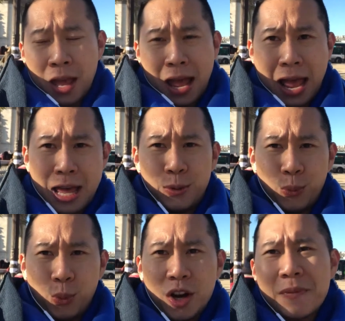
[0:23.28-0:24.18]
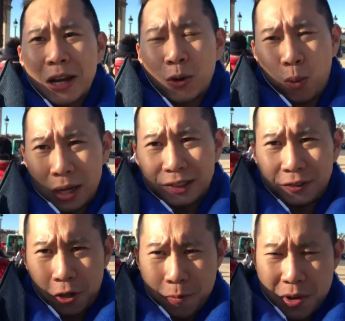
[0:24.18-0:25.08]
And one of my quests
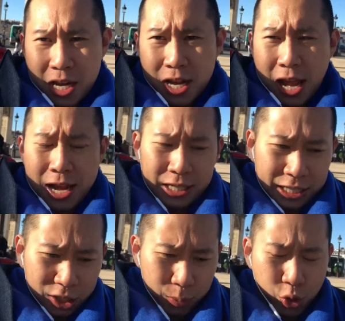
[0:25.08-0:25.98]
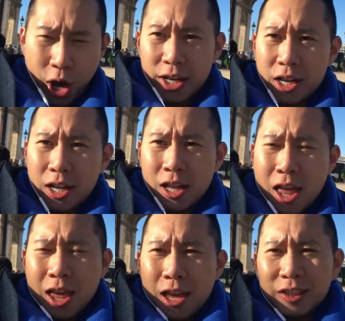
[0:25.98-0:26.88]
for being a leadership trainer
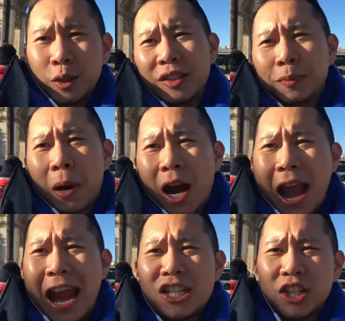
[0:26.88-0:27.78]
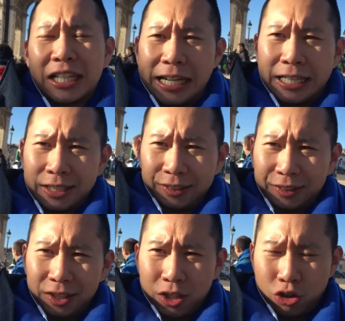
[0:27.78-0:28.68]
is to inspire Asian
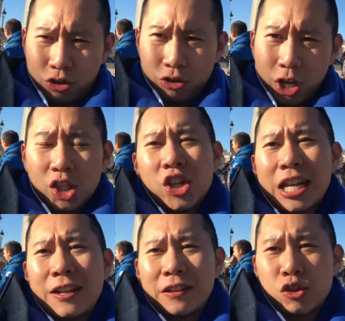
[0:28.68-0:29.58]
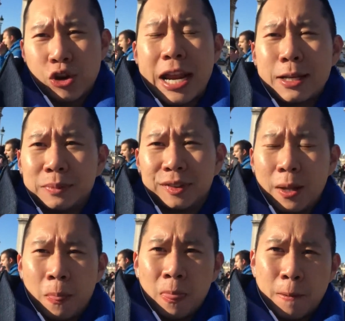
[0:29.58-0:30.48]
leaders to achieve their dreams
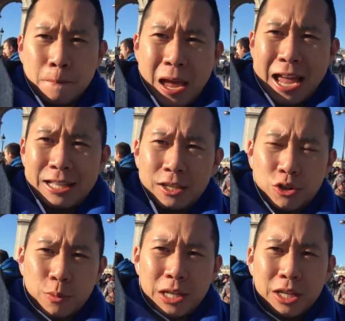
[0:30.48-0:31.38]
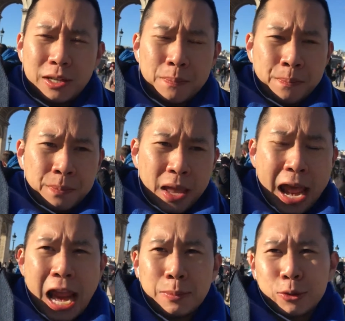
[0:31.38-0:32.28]
and to be
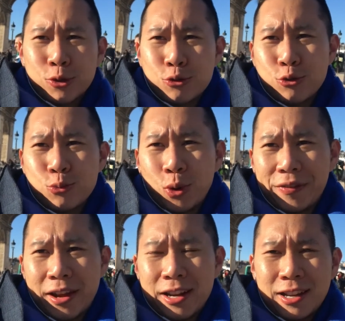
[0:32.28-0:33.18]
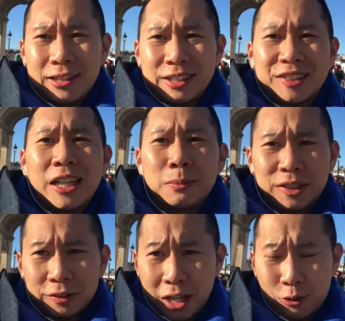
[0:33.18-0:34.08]
able to do what they set
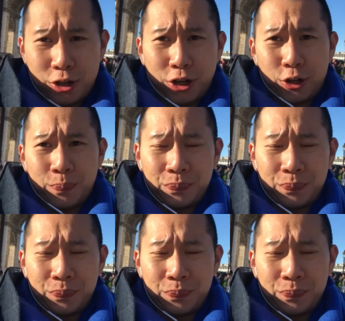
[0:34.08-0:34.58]
themselves up to do.